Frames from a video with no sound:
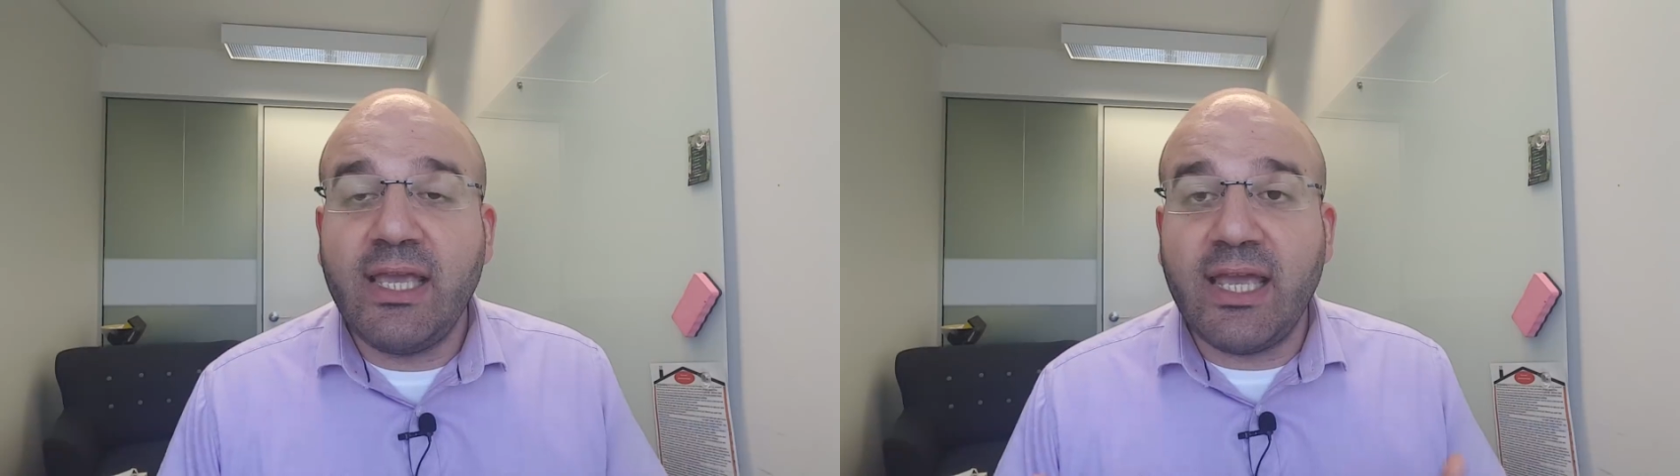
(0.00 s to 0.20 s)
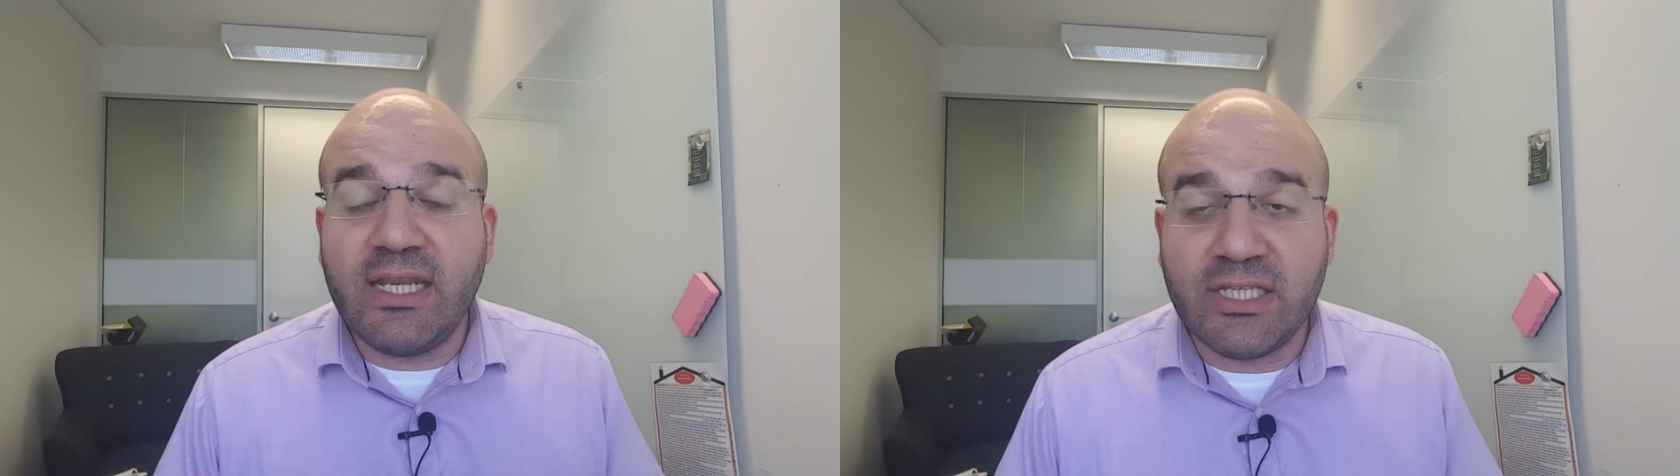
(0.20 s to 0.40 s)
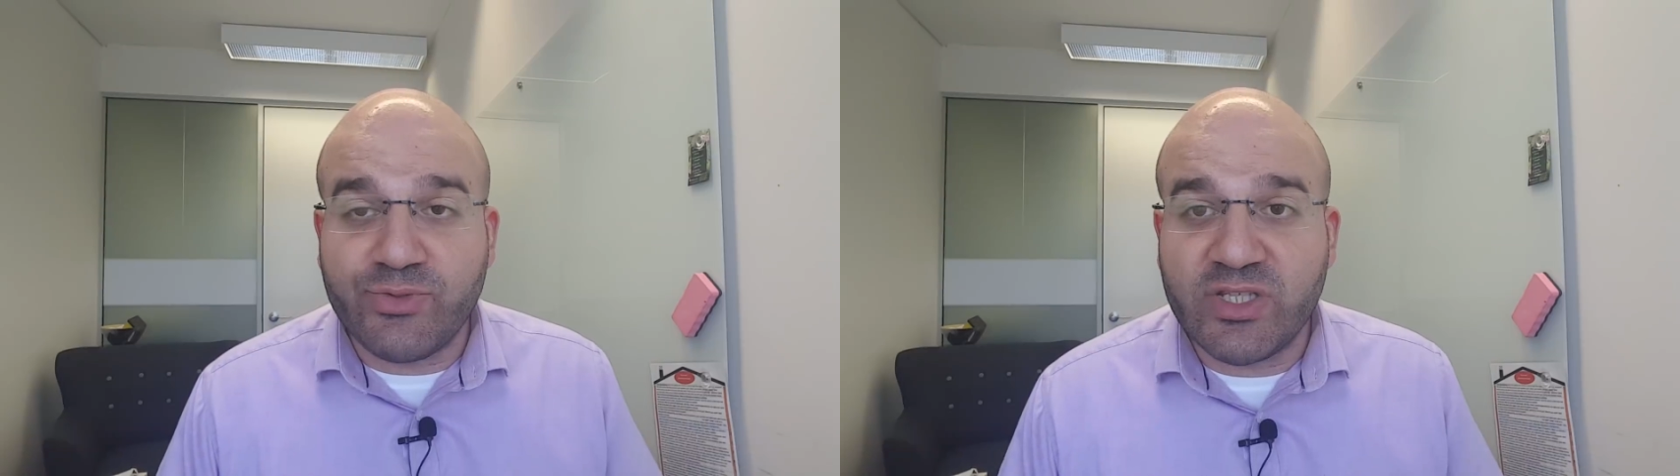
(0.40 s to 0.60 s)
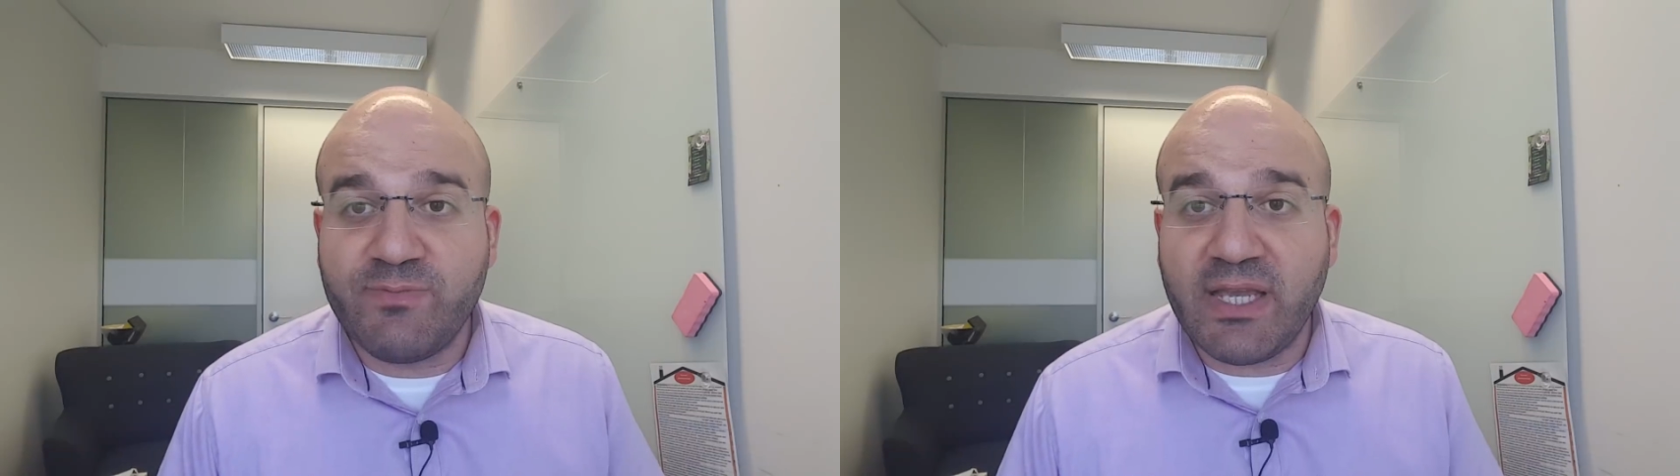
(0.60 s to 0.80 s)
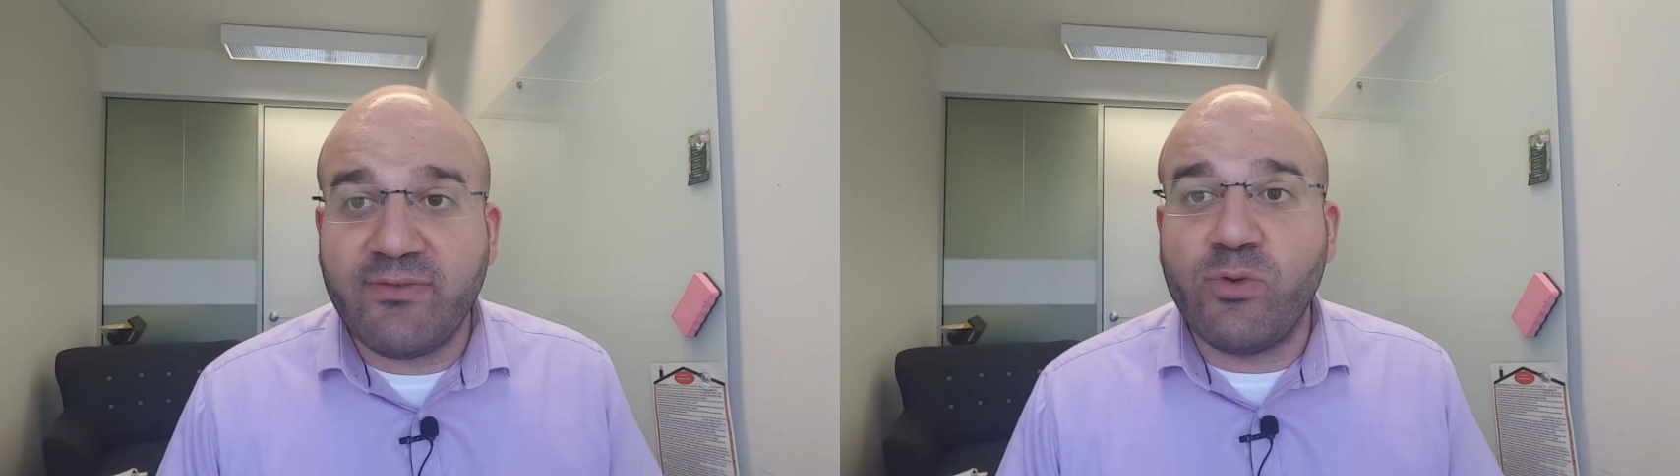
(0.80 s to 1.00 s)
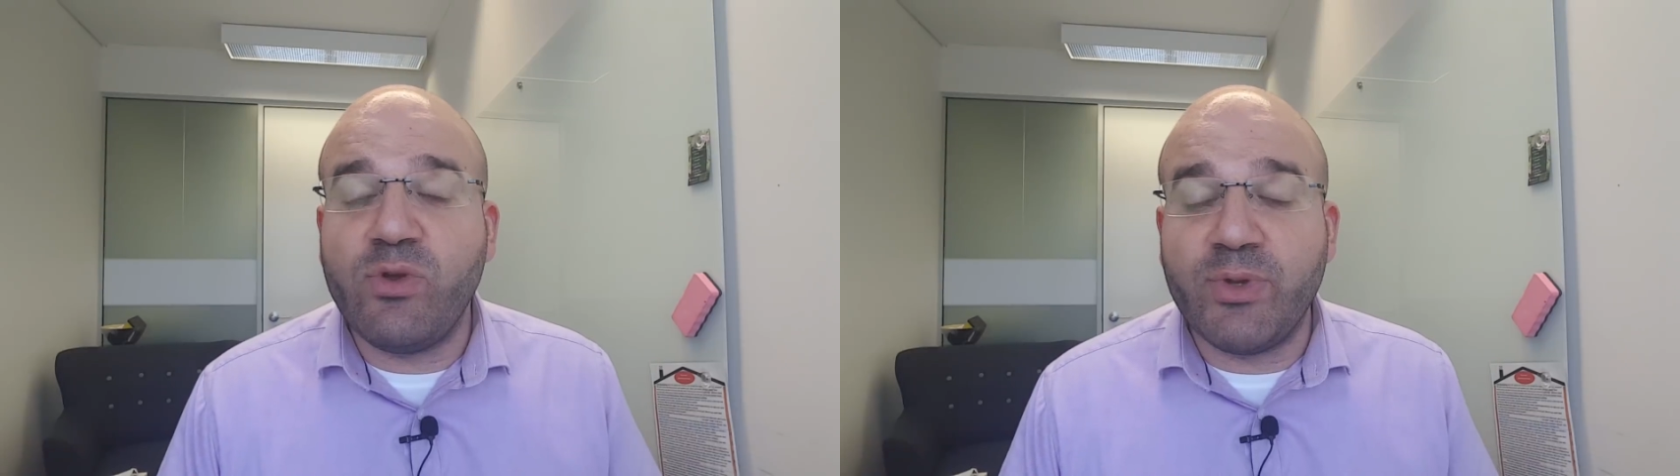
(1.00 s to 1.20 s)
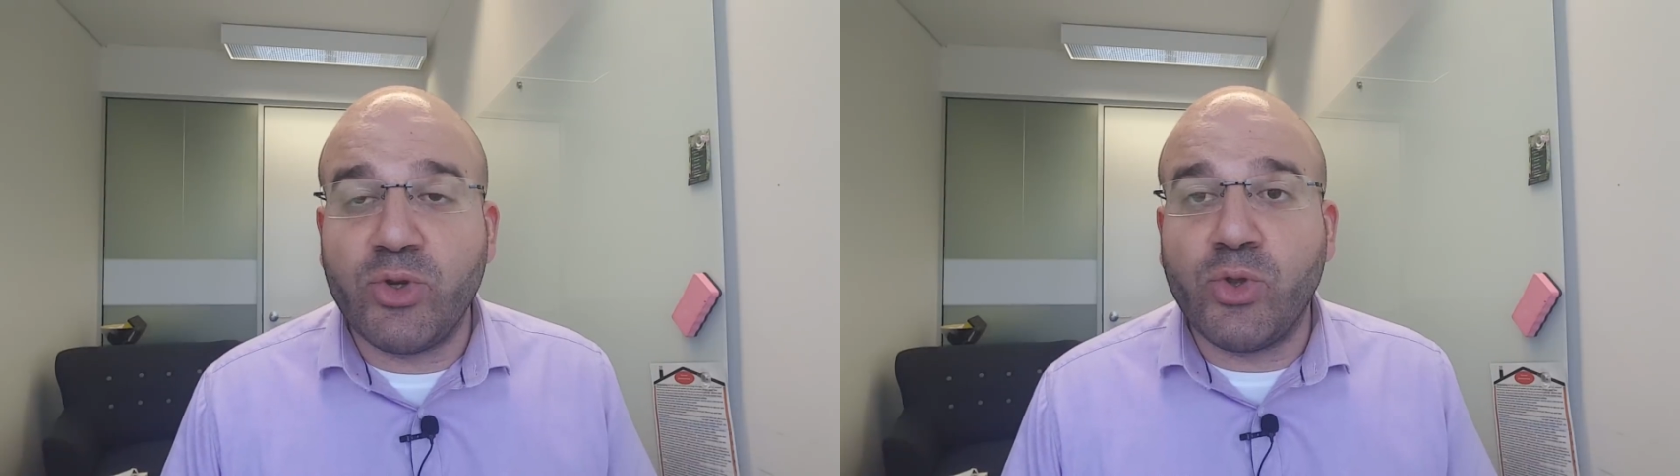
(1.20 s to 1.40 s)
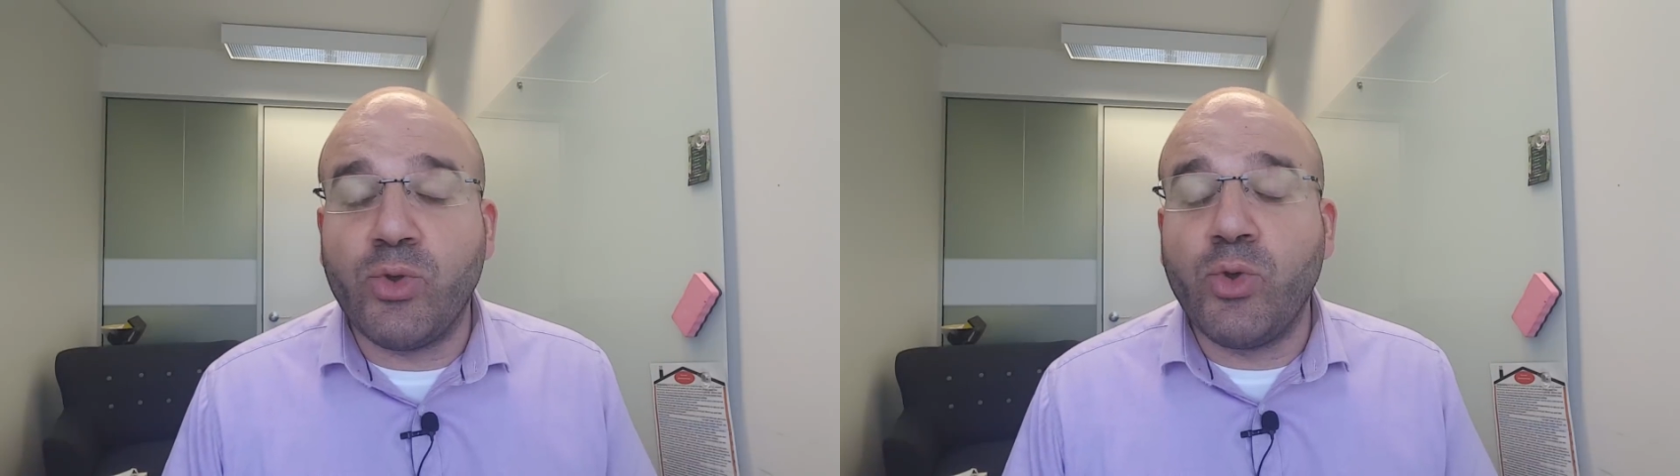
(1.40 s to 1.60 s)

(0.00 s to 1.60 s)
and his respect for women